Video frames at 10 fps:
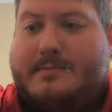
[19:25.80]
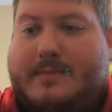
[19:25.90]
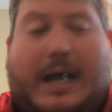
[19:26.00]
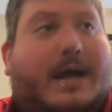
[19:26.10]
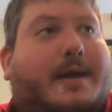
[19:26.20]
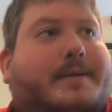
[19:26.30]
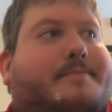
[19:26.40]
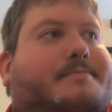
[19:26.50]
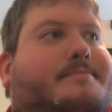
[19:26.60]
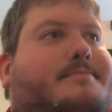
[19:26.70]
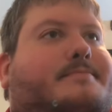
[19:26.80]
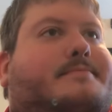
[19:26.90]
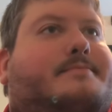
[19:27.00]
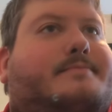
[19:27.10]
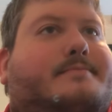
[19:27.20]
I,
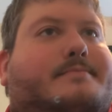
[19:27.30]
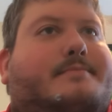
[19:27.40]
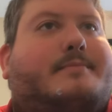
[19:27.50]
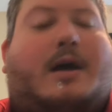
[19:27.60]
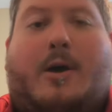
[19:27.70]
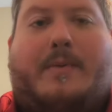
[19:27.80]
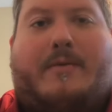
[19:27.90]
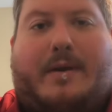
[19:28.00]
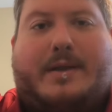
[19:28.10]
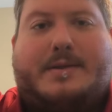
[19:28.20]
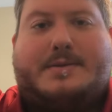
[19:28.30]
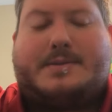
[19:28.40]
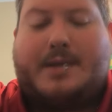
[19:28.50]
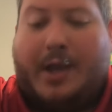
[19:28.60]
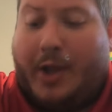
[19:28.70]
I hope everybody
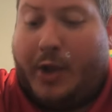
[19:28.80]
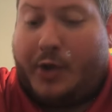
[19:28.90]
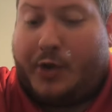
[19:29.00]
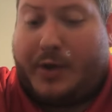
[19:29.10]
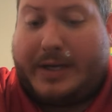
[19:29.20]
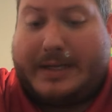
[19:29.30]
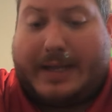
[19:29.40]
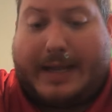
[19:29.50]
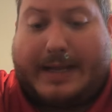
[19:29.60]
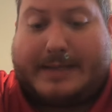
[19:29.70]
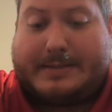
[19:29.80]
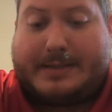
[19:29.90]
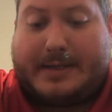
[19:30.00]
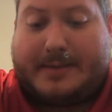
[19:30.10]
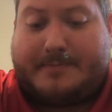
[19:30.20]
is good,
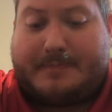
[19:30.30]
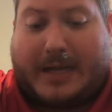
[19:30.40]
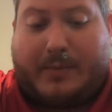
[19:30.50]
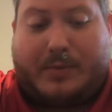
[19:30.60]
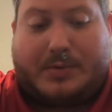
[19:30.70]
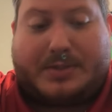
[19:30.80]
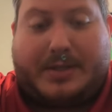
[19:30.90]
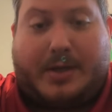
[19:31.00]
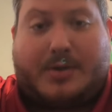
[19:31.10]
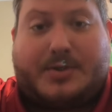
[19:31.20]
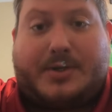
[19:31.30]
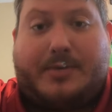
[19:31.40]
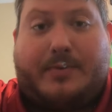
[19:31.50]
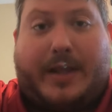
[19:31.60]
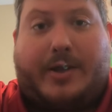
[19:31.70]
and um, I will see y'all
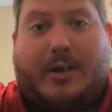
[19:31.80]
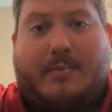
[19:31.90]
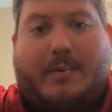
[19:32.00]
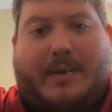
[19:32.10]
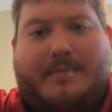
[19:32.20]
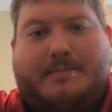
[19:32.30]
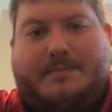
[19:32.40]
soon. Thank y'all. Bye-bye.